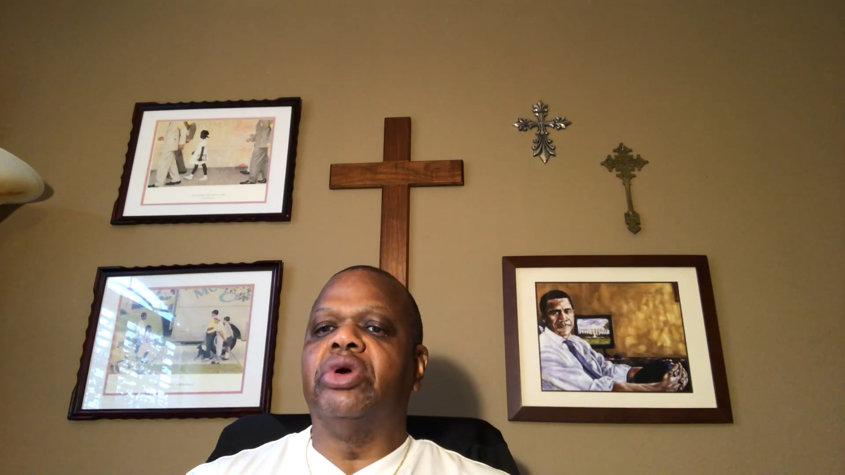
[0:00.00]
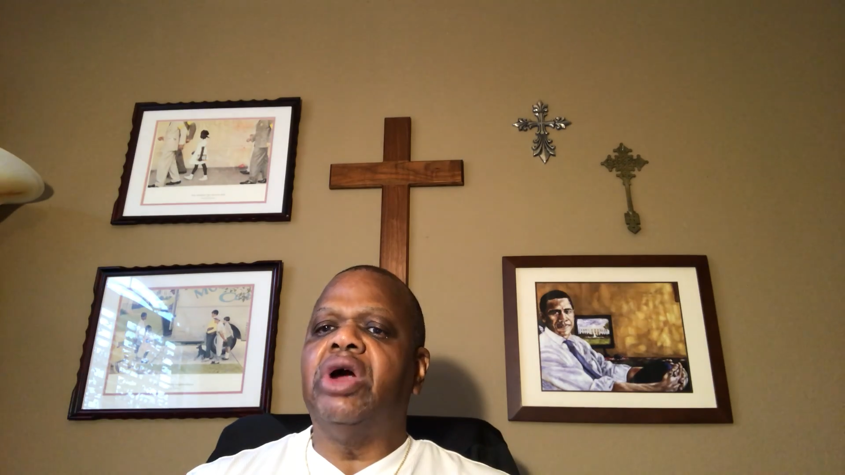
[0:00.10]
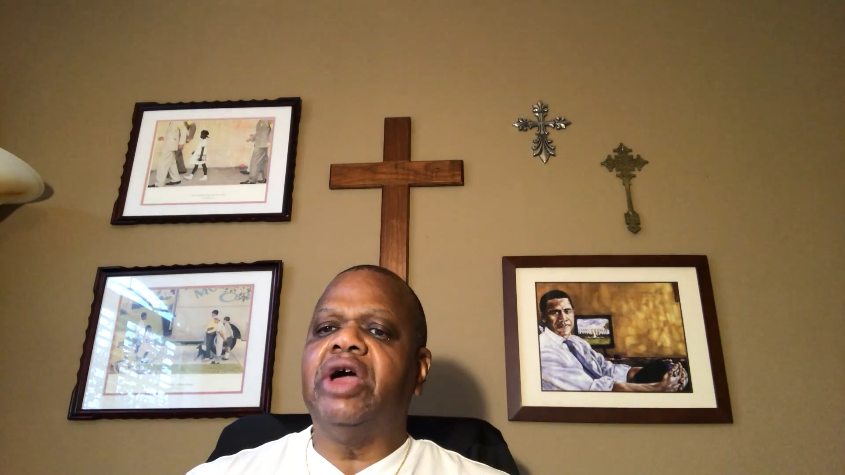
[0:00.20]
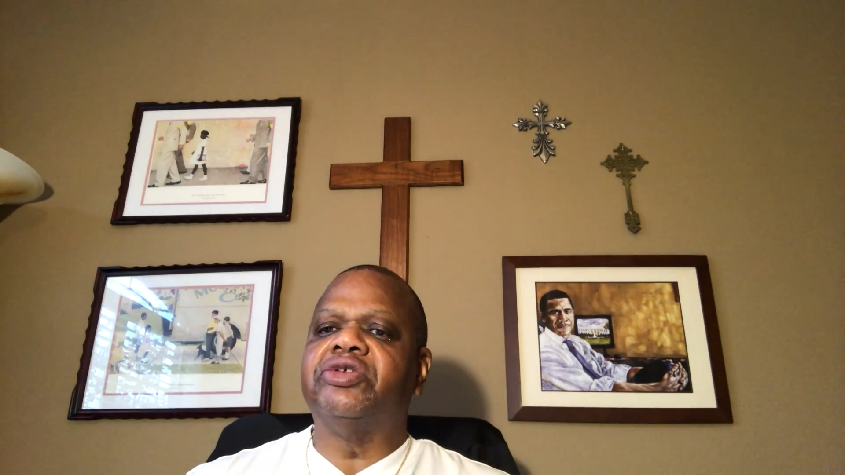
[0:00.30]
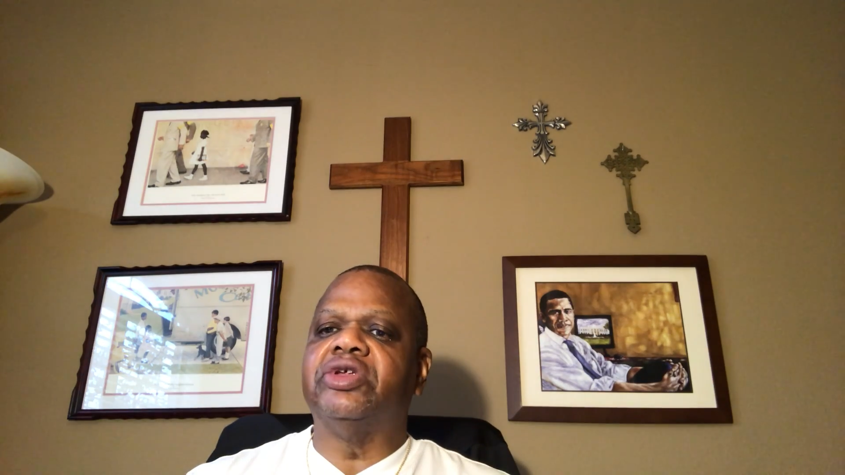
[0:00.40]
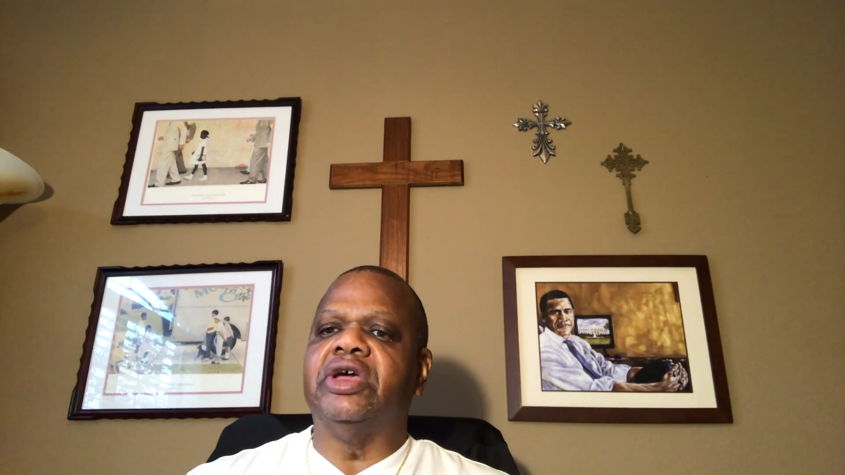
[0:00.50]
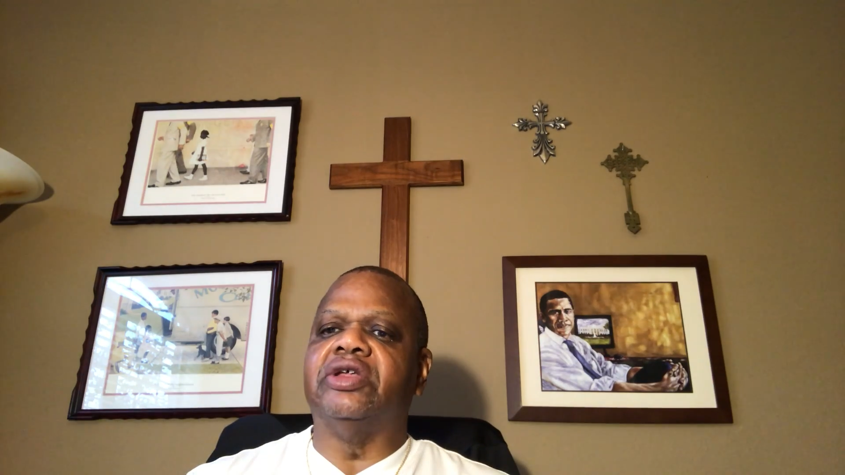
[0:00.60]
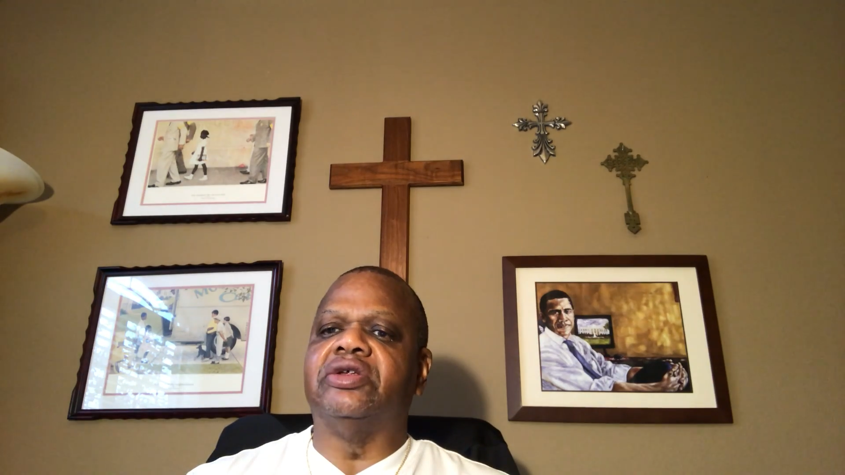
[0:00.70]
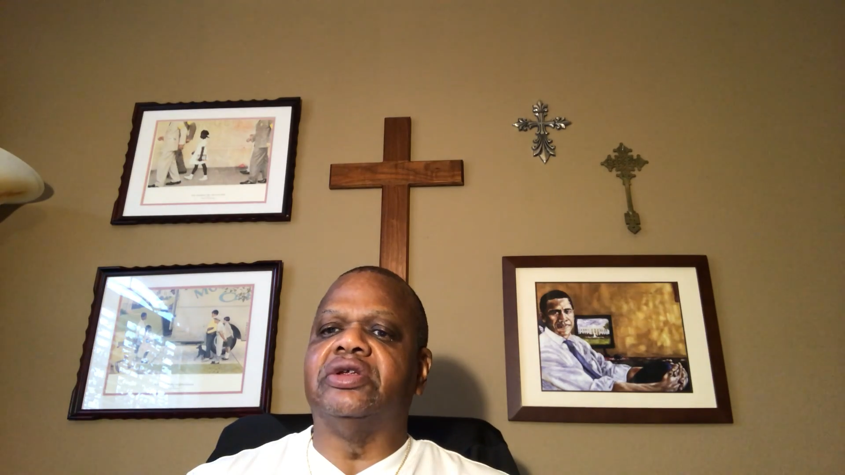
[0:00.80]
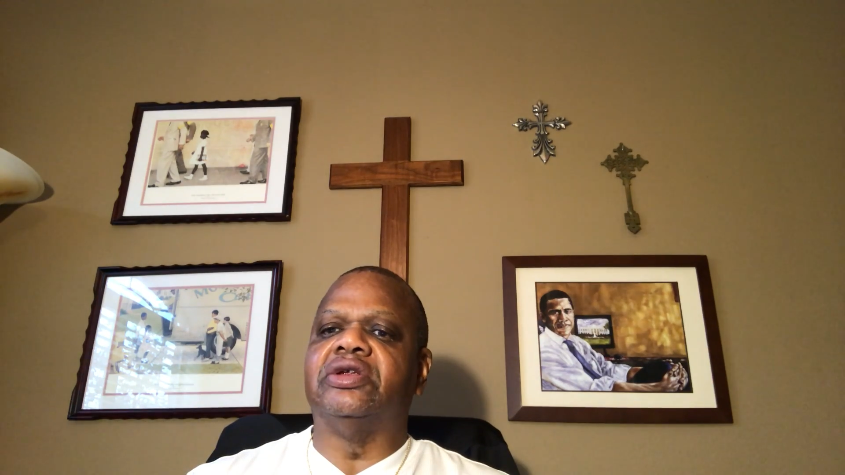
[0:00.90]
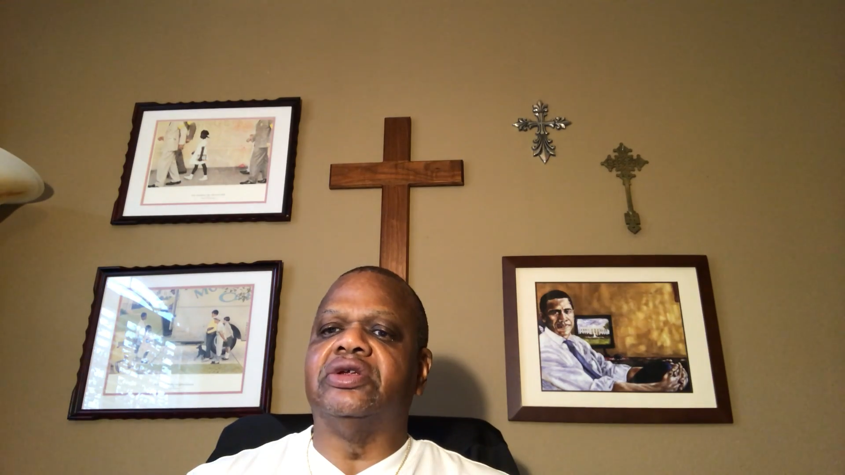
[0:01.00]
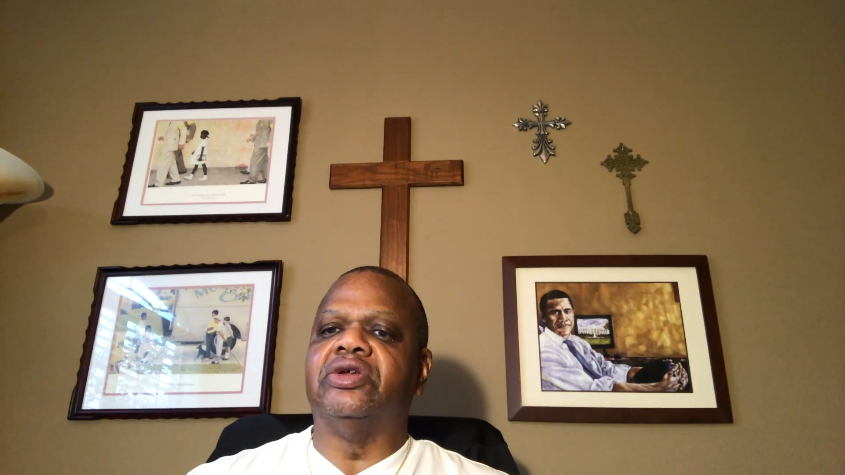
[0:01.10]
process